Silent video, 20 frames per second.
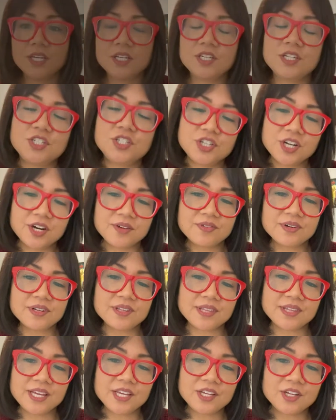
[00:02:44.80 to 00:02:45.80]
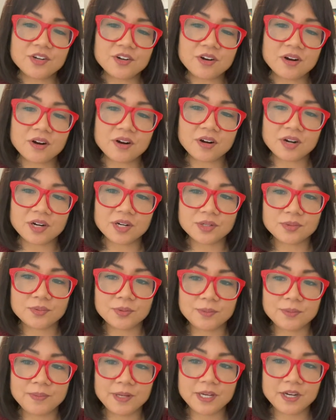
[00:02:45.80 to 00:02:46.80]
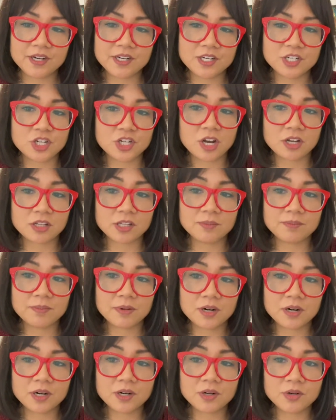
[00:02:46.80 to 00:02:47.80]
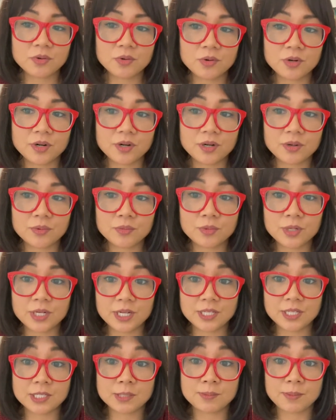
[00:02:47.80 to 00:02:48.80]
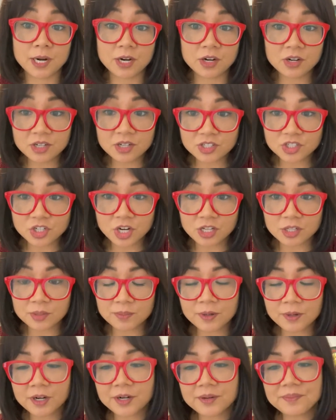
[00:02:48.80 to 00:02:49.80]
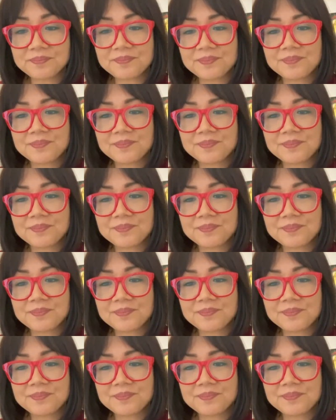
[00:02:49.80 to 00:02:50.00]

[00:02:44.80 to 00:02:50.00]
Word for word: Did you ever think your art would be on a chocolate bar or would inspire a chocolate bar?